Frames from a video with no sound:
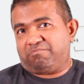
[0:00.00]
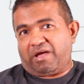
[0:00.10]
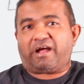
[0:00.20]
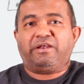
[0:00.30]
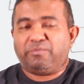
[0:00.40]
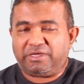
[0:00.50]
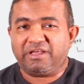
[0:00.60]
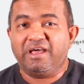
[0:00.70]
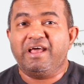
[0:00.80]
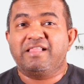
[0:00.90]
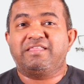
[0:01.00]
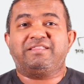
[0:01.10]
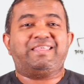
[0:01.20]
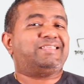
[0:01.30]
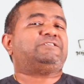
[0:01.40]
academy,
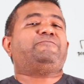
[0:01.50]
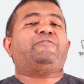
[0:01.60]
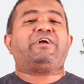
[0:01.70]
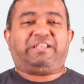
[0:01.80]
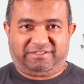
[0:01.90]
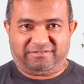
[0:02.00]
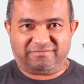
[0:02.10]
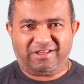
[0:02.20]
then they just forget it.